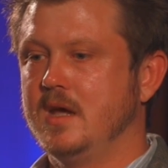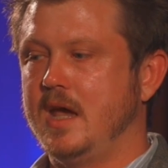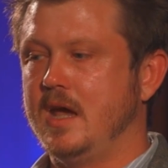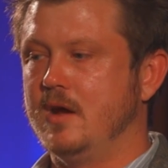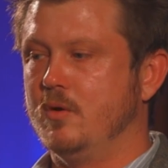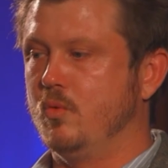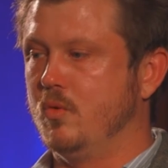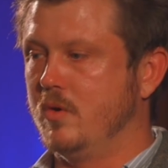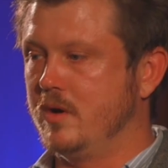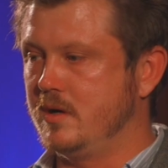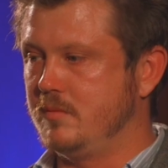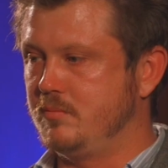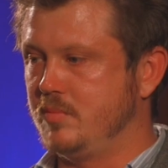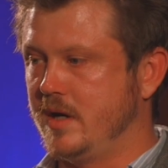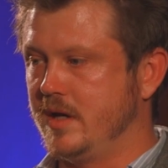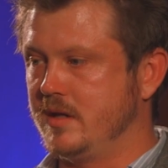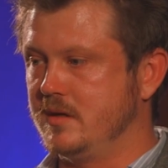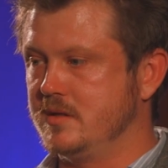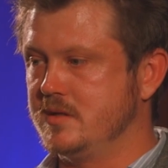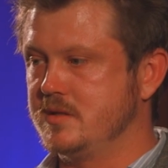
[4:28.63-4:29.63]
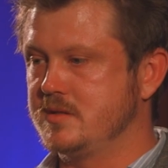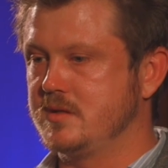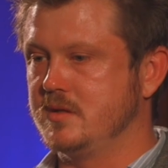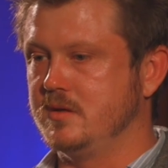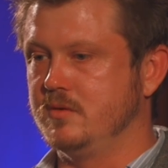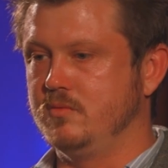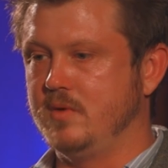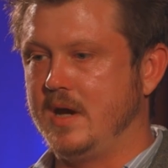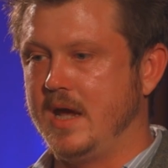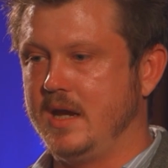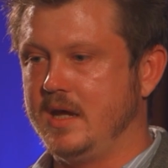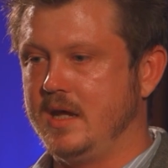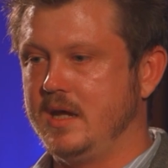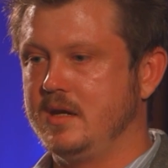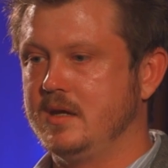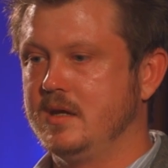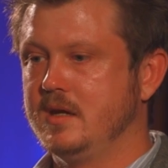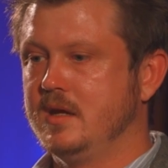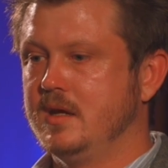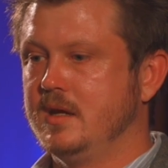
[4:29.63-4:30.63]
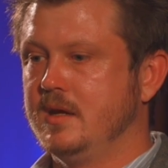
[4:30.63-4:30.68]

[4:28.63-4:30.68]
at Warner Brothers, who read it.